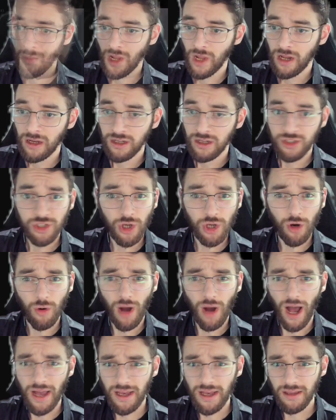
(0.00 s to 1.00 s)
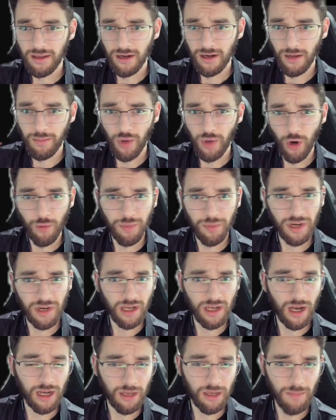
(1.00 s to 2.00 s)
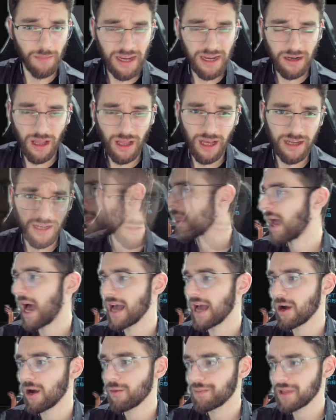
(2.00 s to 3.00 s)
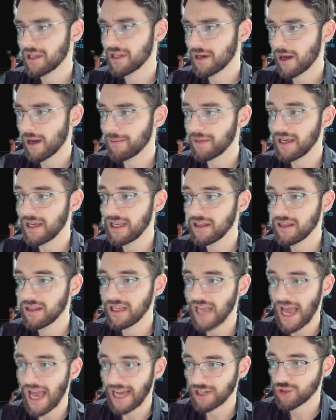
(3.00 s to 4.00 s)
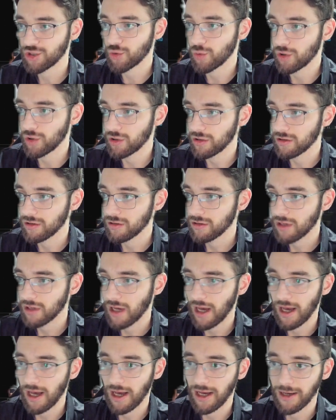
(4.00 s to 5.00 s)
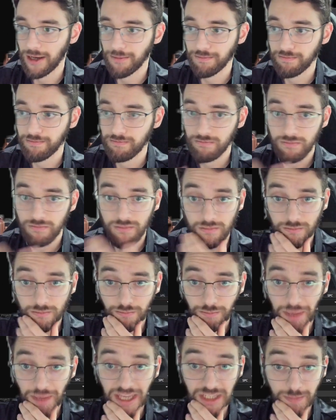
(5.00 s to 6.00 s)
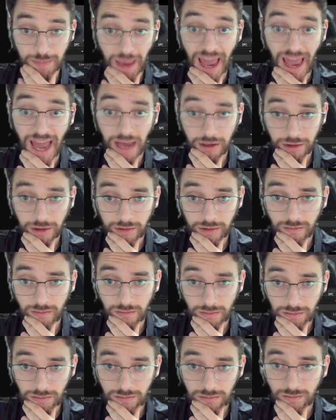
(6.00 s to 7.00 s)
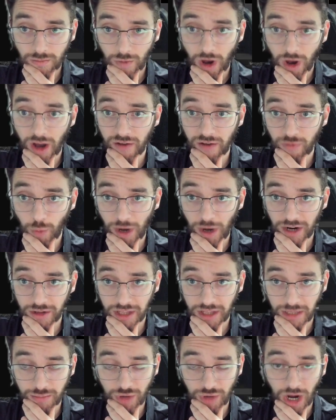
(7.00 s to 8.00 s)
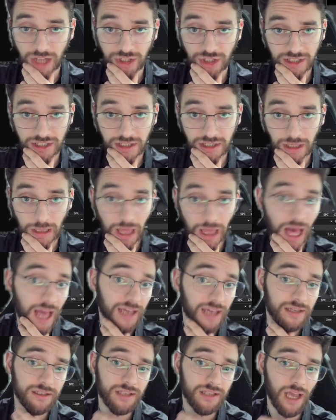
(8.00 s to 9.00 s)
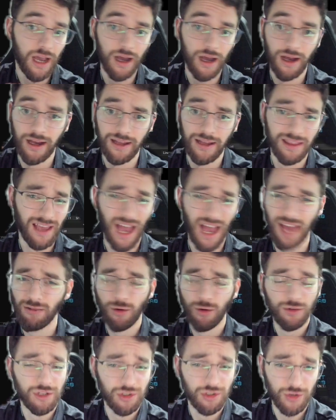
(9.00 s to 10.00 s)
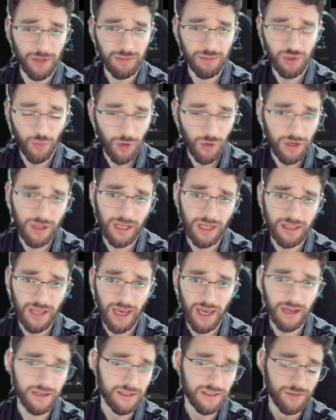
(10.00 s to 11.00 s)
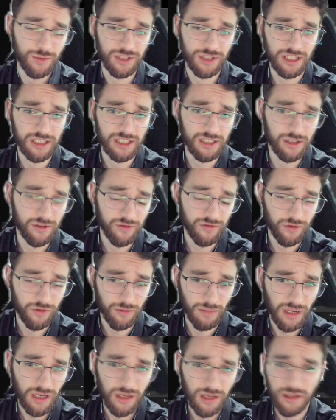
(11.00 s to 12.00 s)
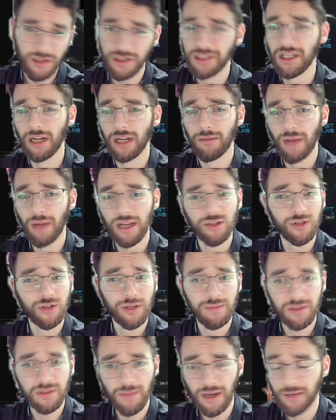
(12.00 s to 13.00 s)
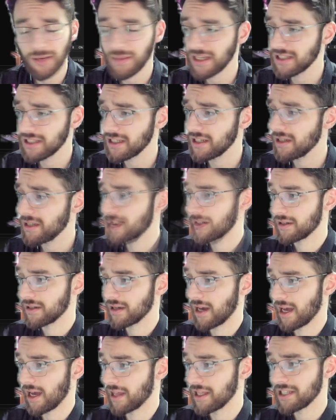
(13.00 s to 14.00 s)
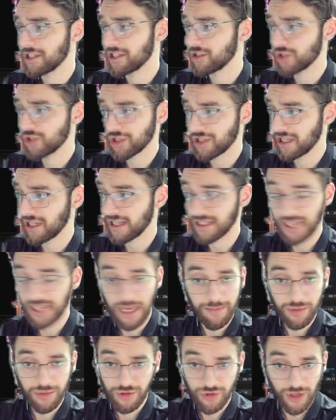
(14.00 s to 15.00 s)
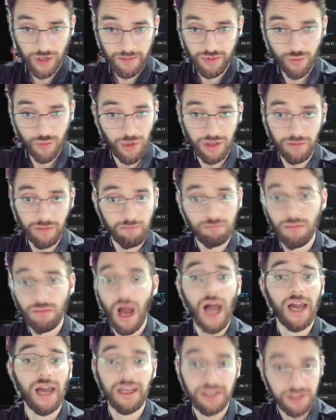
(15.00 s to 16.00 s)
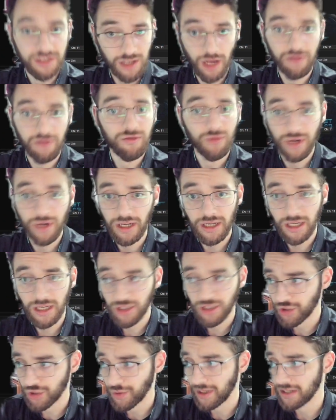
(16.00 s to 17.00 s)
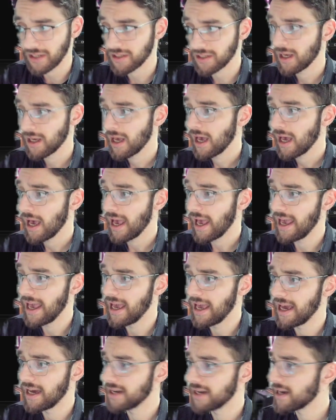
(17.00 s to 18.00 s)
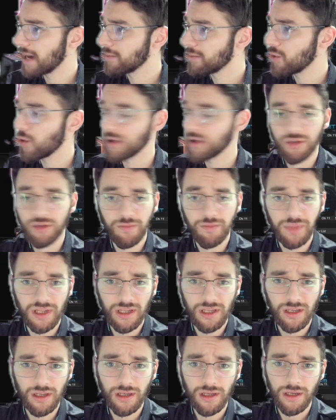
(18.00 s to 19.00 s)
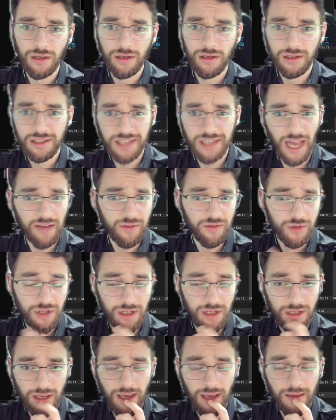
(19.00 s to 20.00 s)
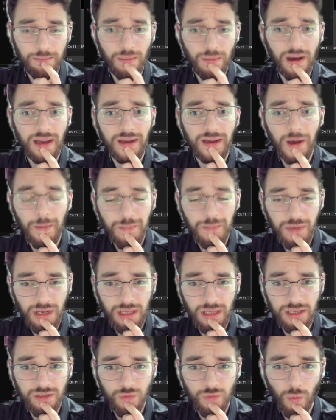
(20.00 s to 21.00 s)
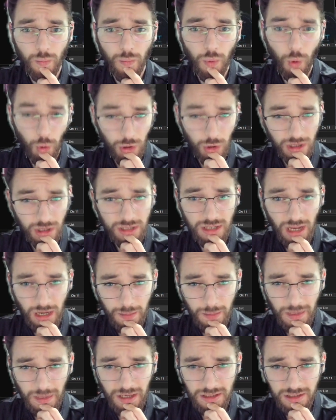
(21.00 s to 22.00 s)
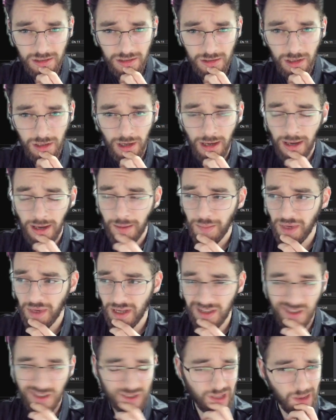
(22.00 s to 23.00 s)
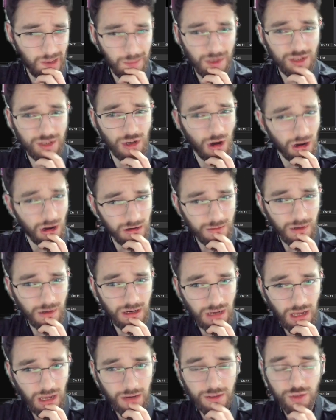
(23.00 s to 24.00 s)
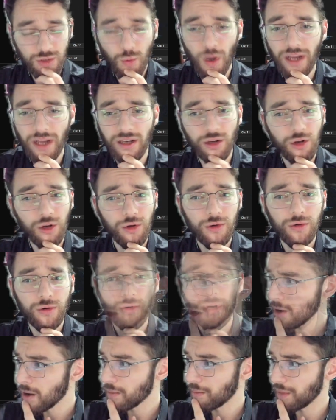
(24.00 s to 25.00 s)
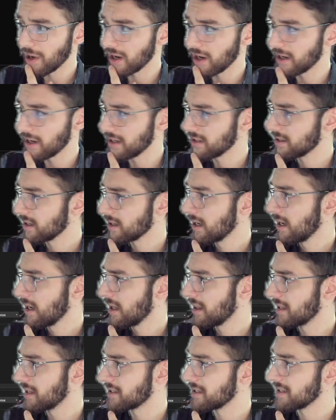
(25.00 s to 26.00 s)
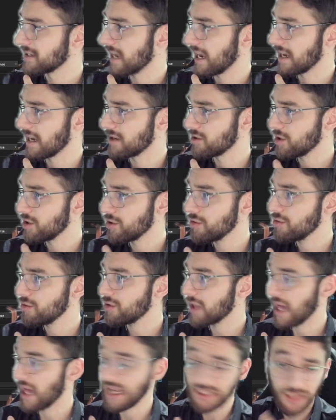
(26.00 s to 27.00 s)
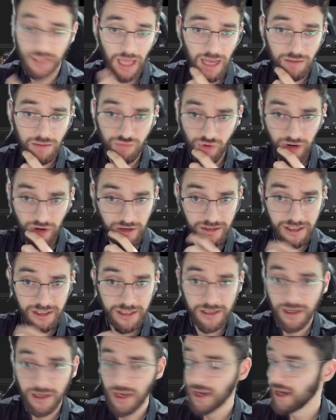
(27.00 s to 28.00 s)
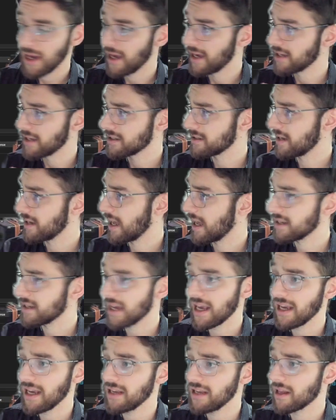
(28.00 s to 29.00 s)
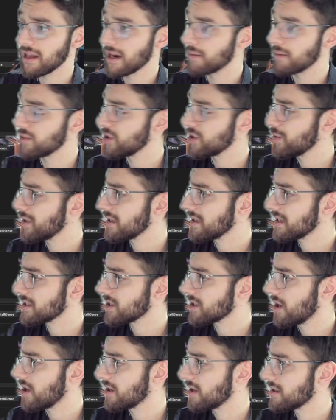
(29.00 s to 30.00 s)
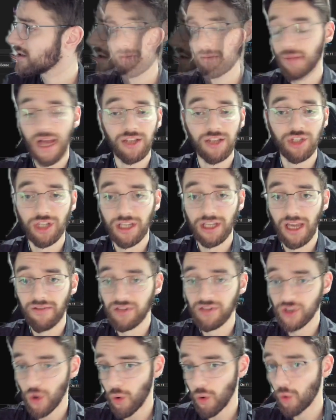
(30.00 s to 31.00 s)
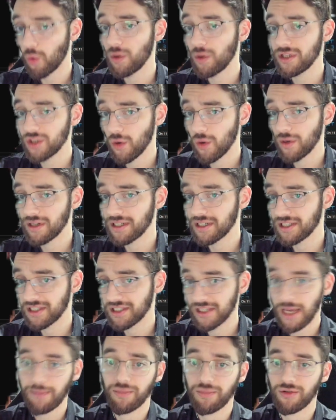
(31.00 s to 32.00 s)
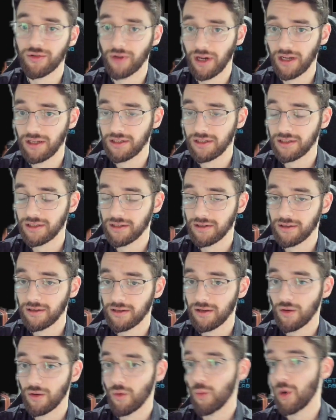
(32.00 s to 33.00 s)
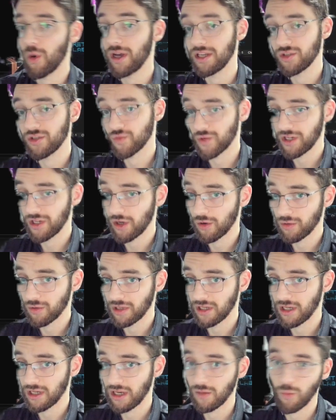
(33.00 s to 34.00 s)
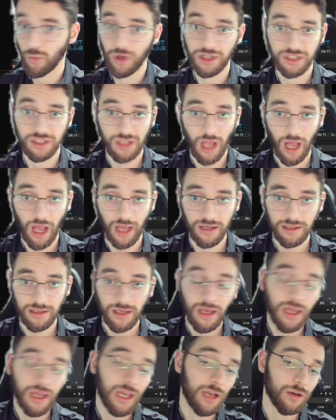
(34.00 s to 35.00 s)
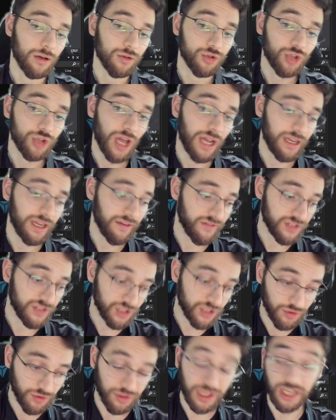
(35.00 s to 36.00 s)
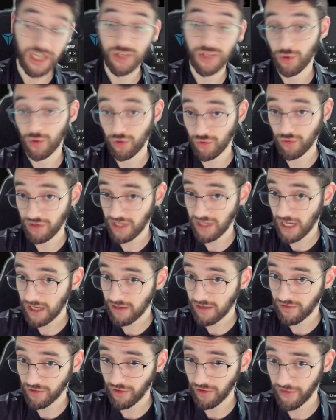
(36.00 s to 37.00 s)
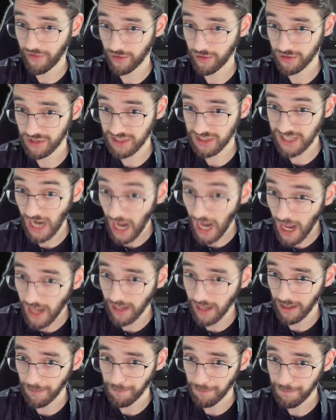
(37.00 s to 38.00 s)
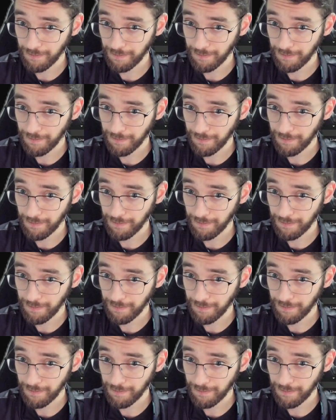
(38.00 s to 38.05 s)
So I ended up opening a command line. I opened it up in the actual base path of where the project lies. That I wrote the script to work like that because it was easier for me to set up my scripts and make them easy. This is just the example script with my stuff written into it. And I'm going to be scaffolding my company's reporting database because there's not much on it right now. It's quite new, but this is a new class library. It's net 8 that I'm doing this on. MagicEF is always going to separate what is read-only and what is not. It'll check if certain things were created for the first time,